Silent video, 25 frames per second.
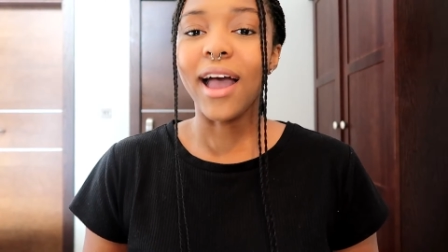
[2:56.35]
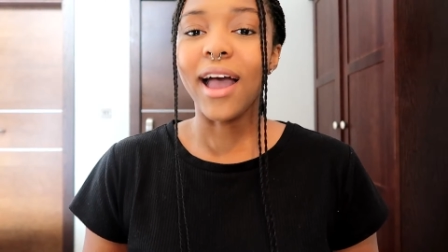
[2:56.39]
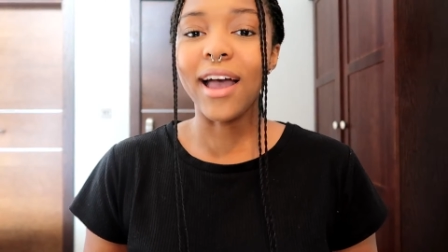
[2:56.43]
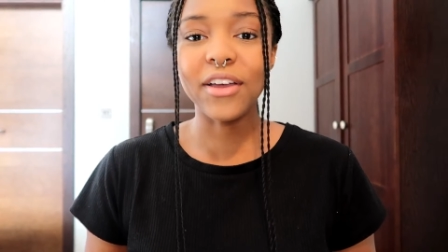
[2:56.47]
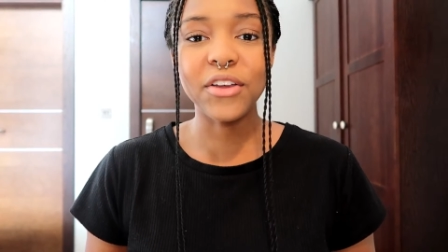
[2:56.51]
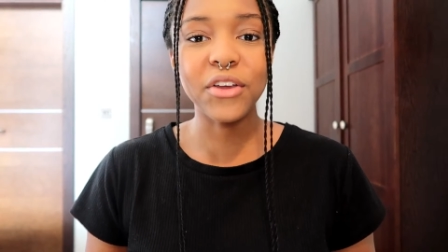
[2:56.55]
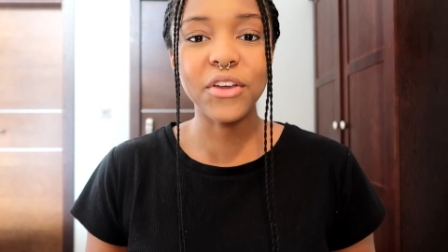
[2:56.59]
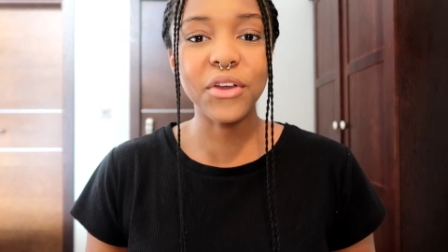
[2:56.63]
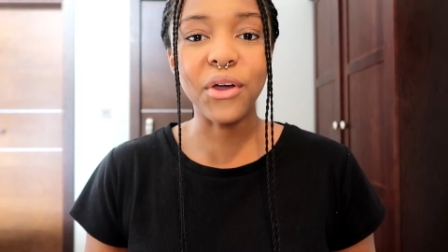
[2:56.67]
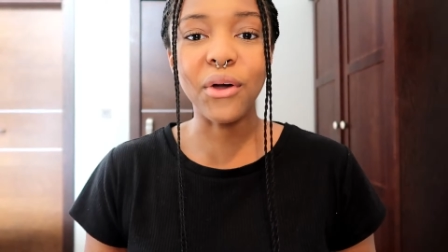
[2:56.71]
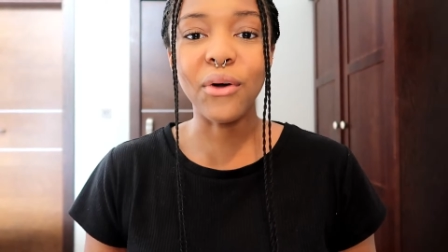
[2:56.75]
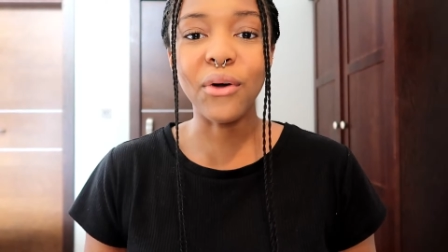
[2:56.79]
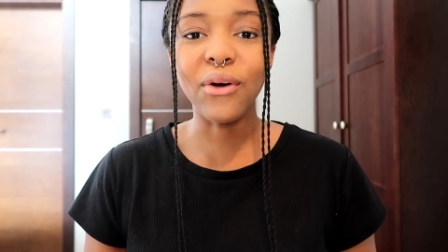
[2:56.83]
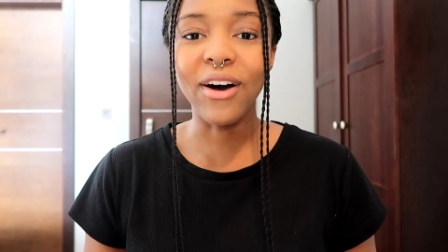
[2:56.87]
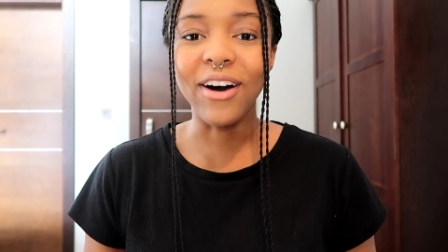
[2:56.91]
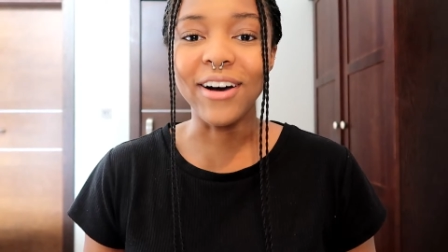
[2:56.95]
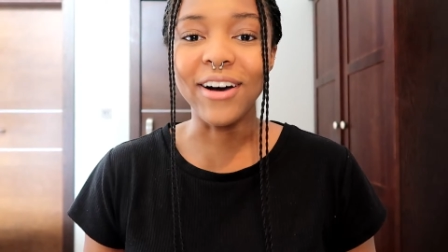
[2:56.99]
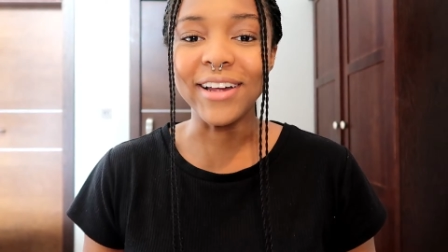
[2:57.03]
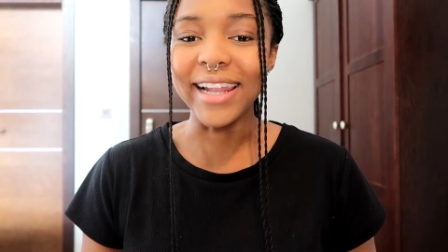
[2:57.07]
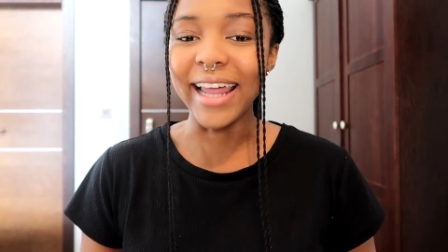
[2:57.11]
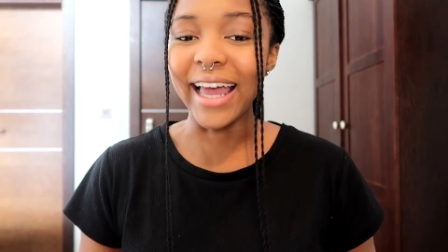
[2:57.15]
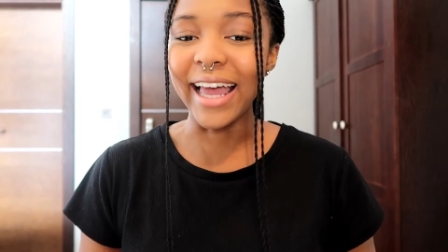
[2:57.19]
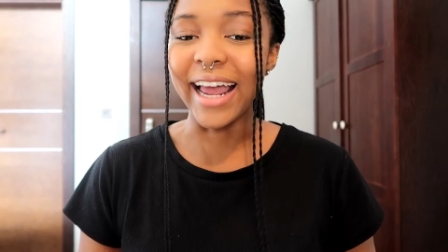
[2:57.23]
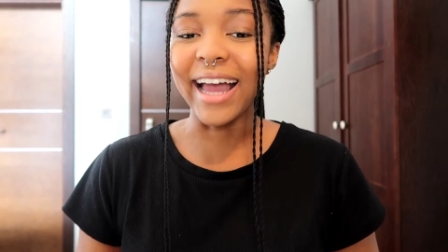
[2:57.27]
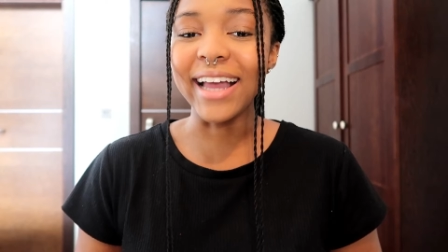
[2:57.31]
I could go
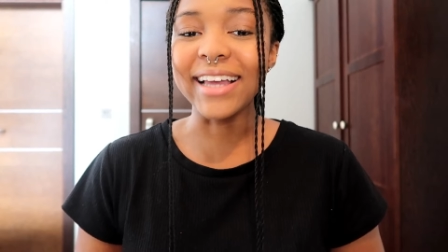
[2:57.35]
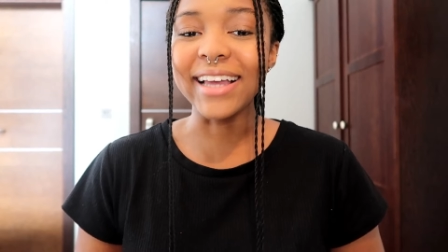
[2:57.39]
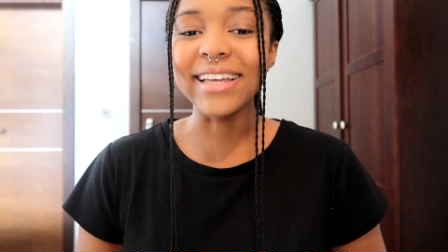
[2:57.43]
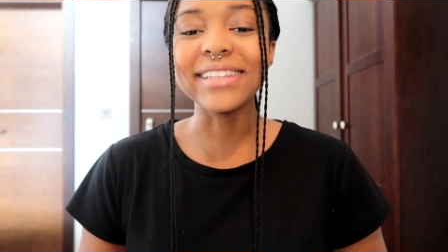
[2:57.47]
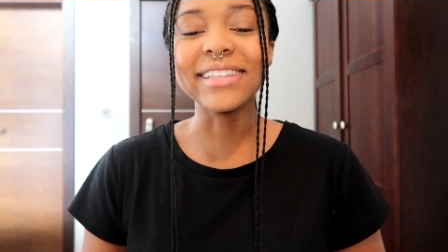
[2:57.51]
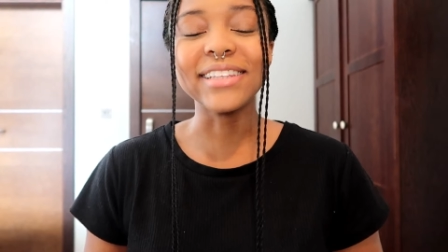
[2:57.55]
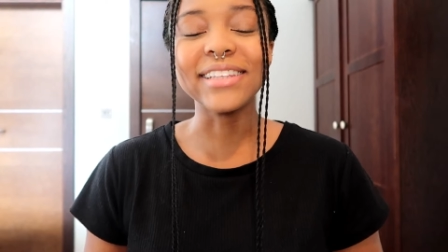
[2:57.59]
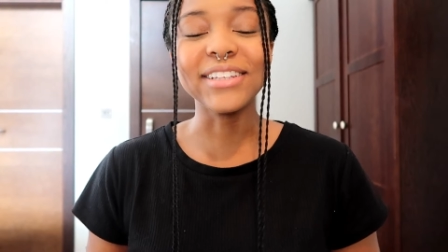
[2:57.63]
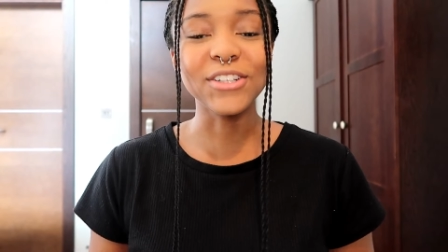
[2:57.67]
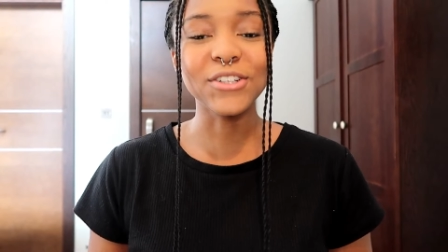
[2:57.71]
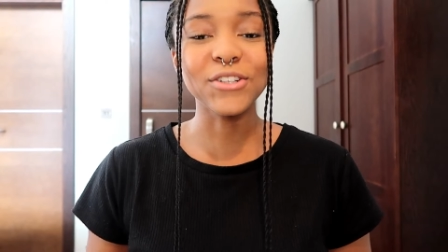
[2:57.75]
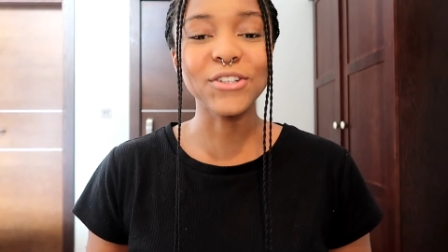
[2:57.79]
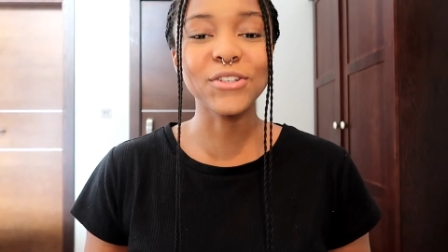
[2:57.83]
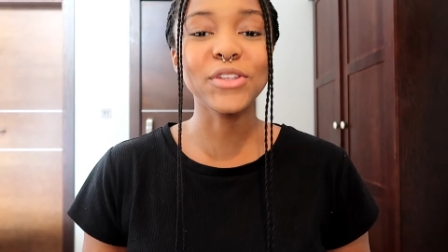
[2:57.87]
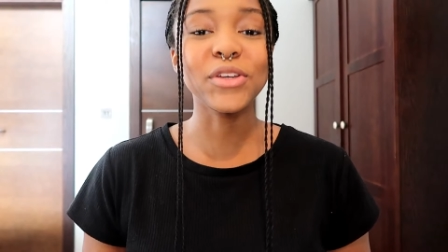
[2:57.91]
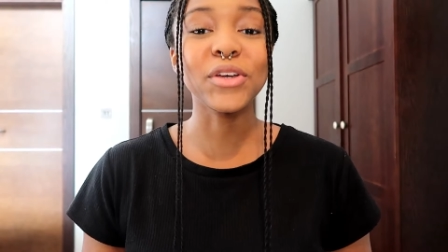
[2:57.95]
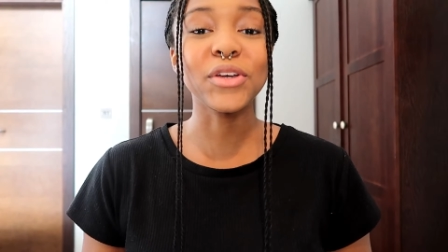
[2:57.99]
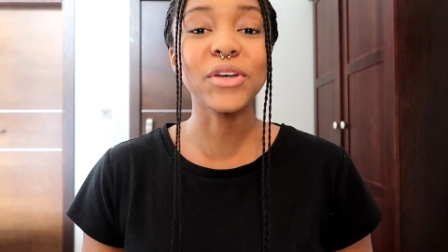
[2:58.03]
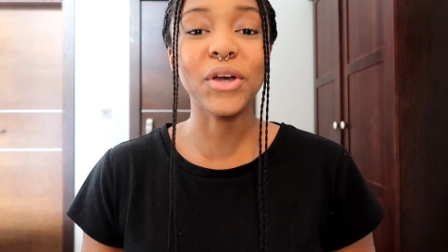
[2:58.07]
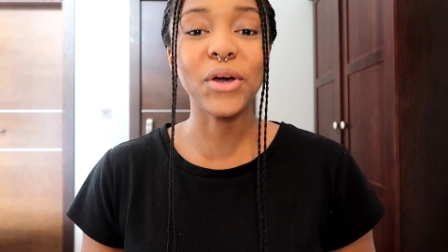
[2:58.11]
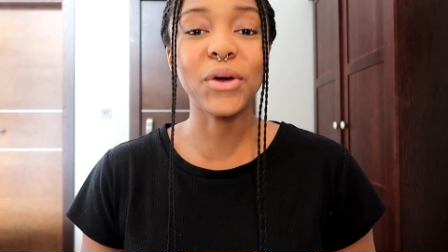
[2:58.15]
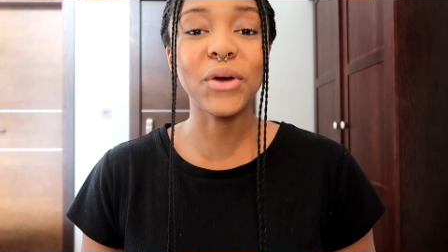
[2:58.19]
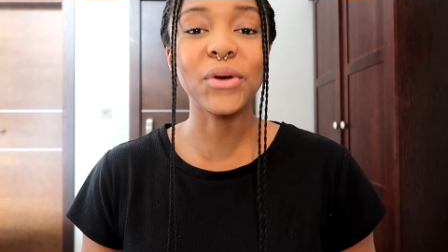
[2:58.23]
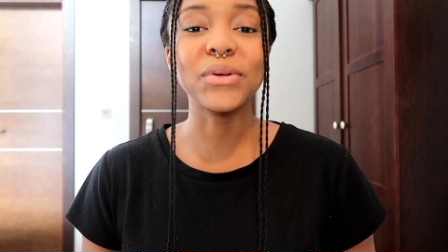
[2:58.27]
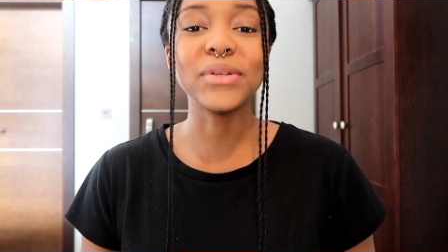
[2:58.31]
on, like I can
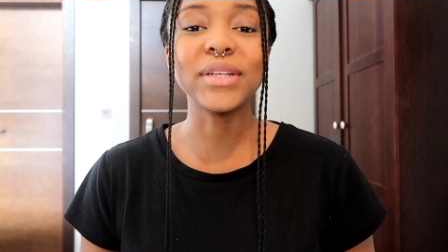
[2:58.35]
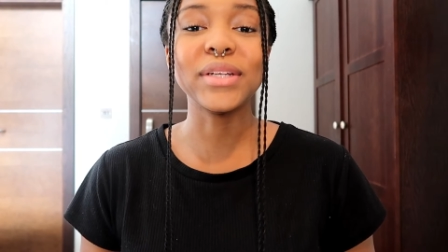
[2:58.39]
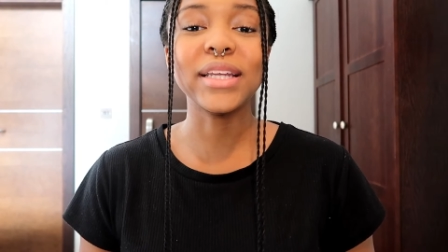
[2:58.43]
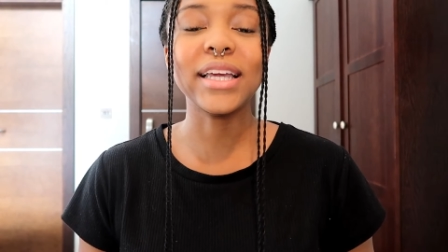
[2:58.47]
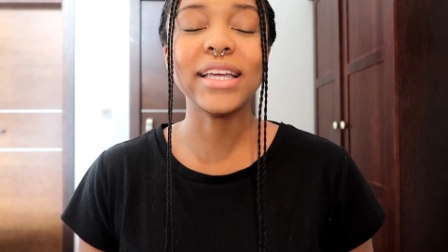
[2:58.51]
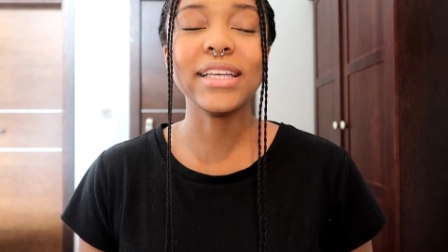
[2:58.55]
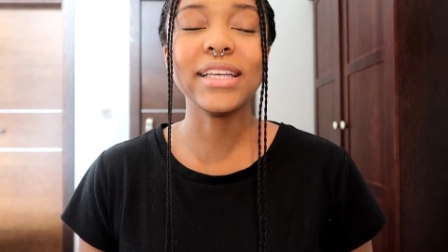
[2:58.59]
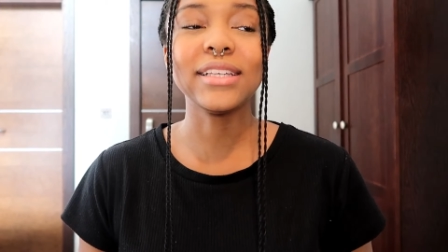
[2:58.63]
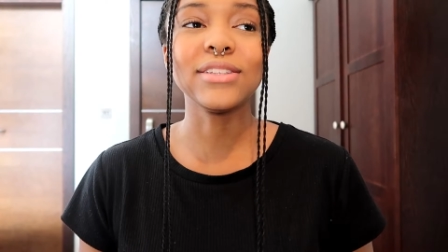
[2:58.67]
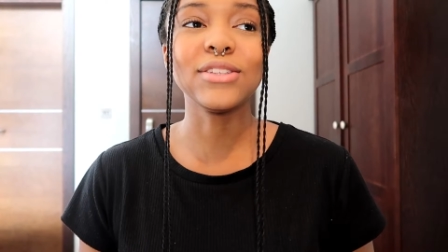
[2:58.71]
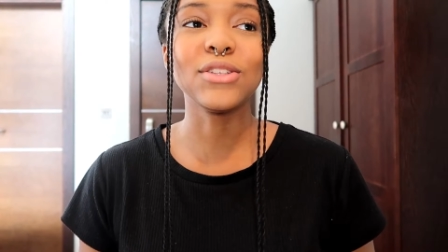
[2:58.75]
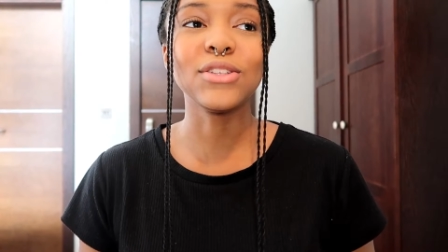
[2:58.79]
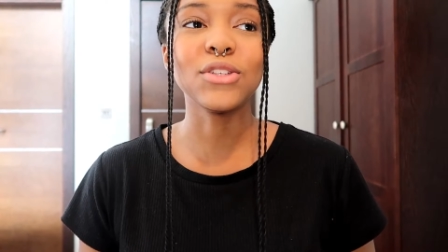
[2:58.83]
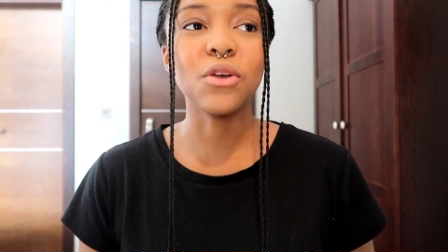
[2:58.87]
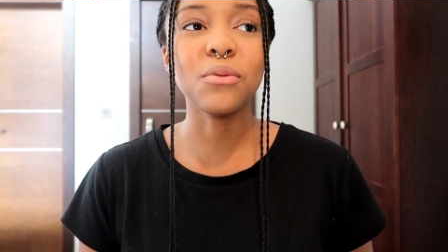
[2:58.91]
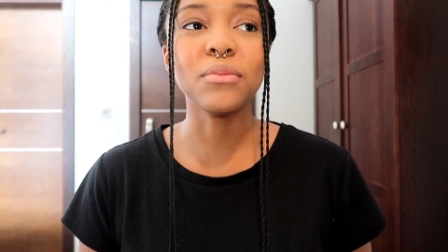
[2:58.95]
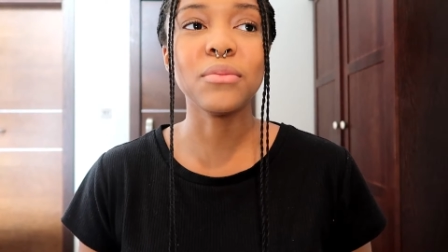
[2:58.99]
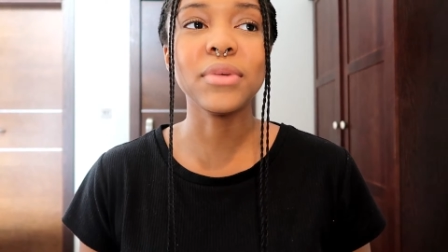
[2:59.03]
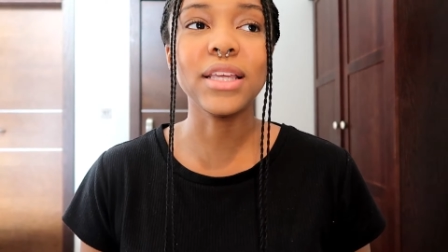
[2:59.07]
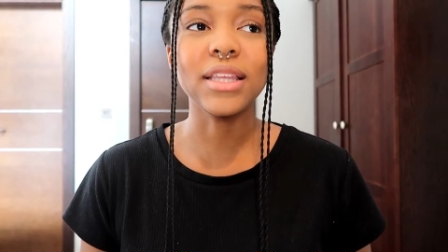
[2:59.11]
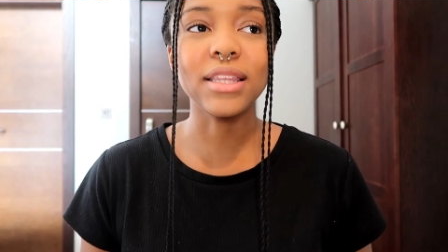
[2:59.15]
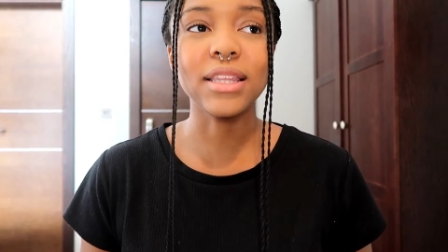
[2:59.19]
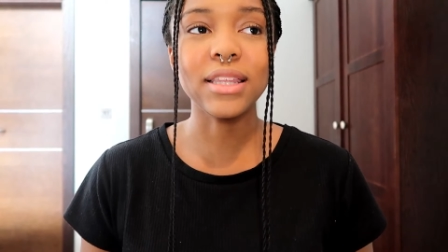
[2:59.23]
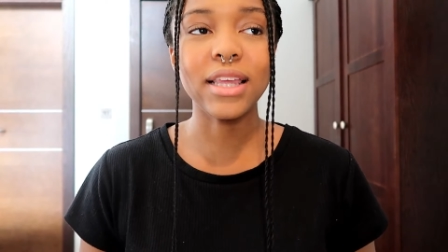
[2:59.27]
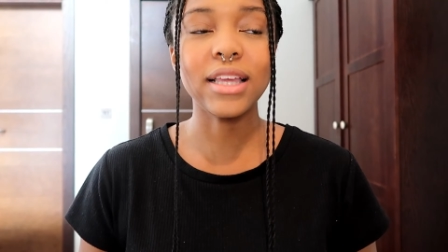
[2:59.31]
literally code in so
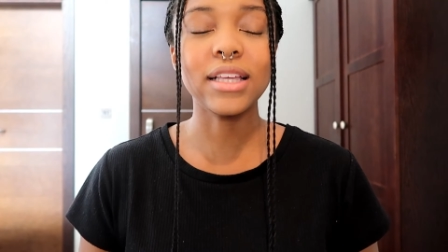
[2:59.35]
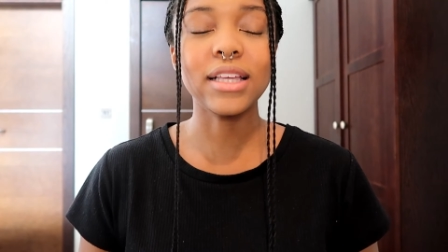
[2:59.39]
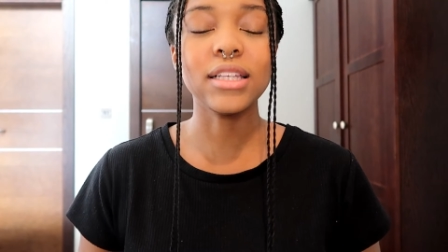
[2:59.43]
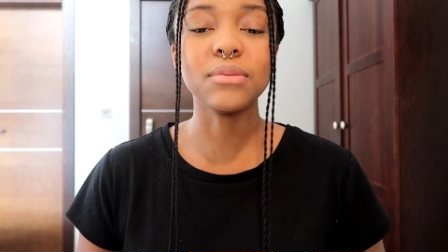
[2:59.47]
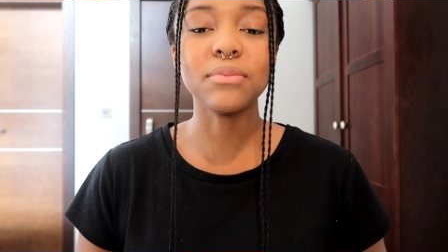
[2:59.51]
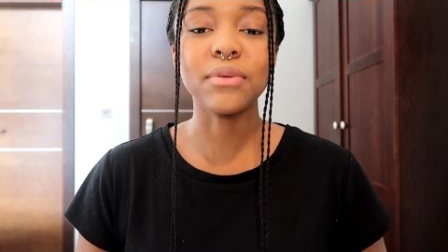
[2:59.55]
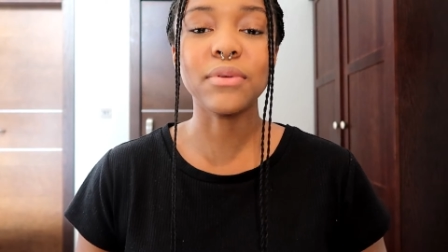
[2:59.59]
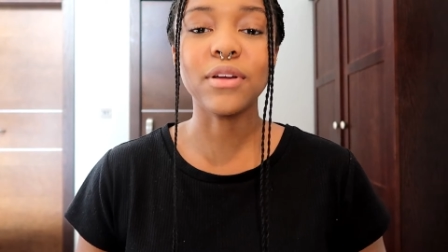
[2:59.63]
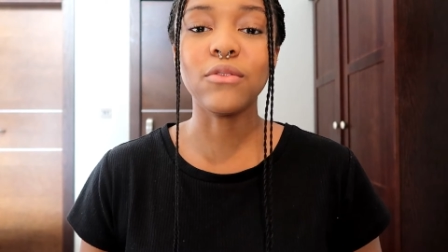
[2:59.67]
many things,